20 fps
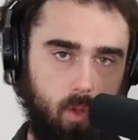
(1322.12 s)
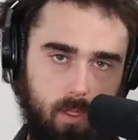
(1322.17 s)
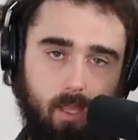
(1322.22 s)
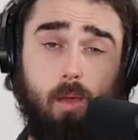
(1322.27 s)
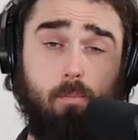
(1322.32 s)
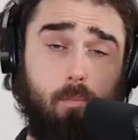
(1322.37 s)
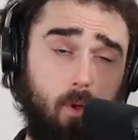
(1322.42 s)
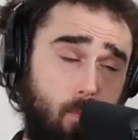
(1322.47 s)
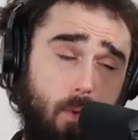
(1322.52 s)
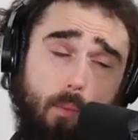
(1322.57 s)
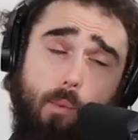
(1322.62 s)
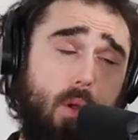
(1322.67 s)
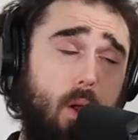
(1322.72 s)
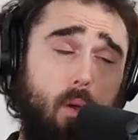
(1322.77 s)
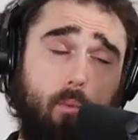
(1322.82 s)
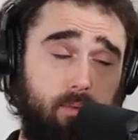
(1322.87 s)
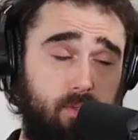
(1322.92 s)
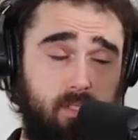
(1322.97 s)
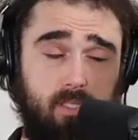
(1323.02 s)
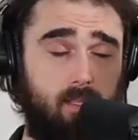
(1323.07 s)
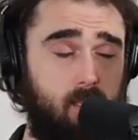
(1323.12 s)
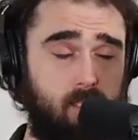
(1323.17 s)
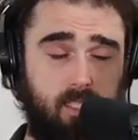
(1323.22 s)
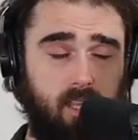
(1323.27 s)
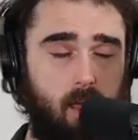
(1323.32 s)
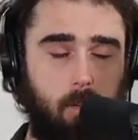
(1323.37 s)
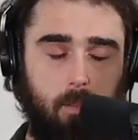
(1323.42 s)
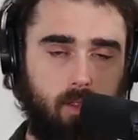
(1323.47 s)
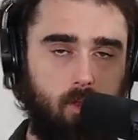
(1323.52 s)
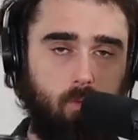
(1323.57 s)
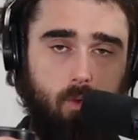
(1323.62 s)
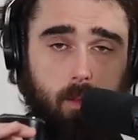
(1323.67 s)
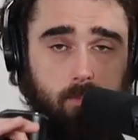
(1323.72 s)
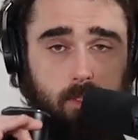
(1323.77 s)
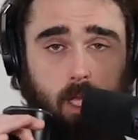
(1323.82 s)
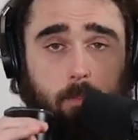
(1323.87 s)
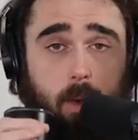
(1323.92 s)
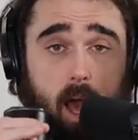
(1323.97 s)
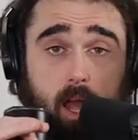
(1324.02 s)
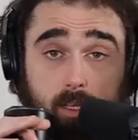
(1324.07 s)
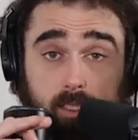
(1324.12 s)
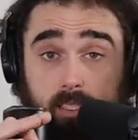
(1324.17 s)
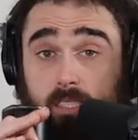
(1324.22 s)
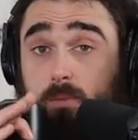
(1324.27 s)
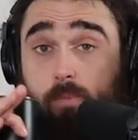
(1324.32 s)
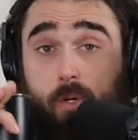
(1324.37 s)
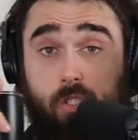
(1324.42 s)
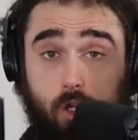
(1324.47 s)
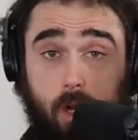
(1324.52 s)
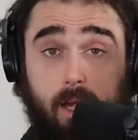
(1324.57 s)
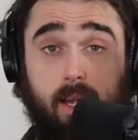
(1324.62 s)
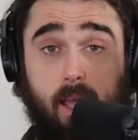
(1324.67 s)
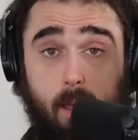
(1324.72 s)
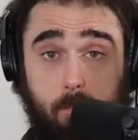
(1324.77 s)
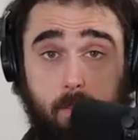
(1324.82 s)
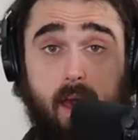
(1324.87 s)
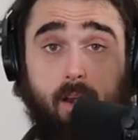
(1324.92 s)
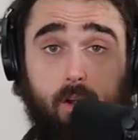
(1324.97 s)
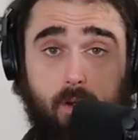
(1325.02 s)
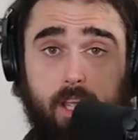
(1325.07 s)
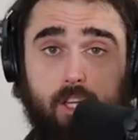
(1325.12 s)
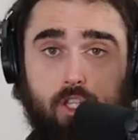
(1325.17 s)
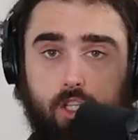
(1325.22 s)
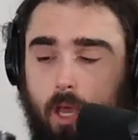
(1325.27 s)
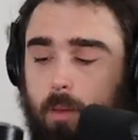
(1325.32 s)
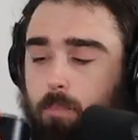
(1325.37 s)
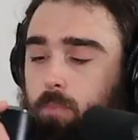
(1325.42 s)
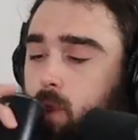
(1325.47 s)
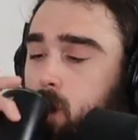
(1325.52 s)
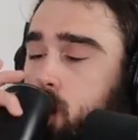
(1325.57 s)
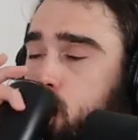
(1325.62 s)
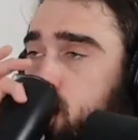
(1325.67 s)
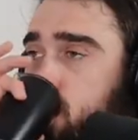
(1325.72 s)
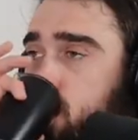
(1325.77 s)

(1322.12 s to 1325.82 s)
whole thing, but what we always say about the Rhyme Time podcast is we're trying to get better each time.